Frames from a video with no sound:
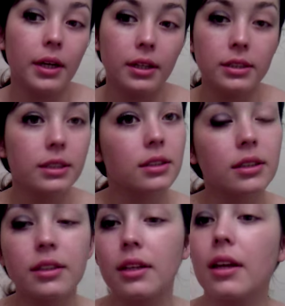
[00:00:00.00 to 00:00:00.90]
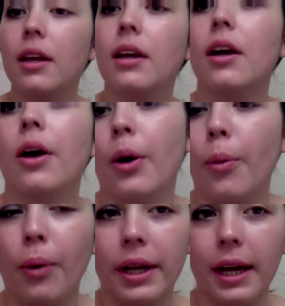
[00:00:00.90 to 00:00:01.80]
but
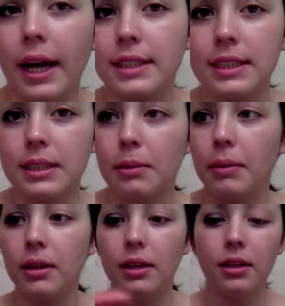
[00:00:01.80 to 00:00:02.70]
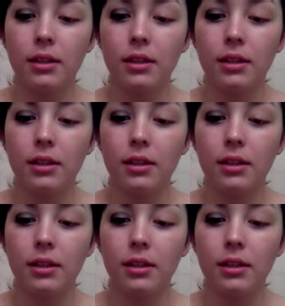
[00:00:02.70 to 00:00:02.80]
why not add some